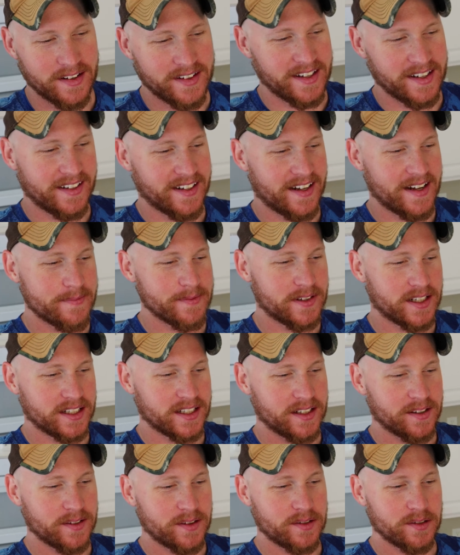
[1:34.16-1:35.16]
All right, I'm
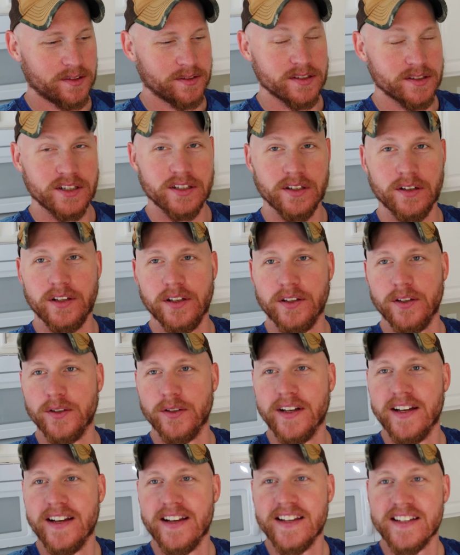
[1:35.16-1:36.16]
gonna go through and show
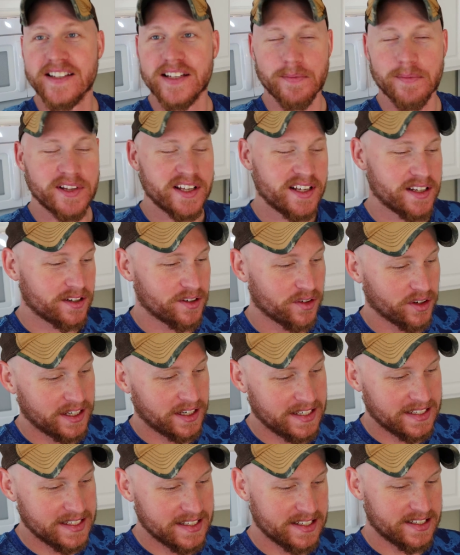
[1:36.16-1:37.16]
you some of the
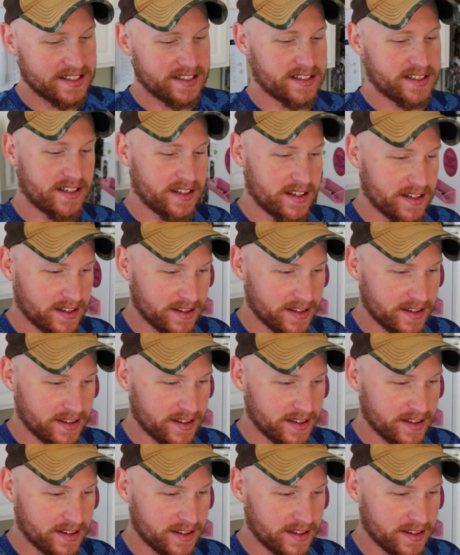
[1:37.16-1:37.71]
ingredients.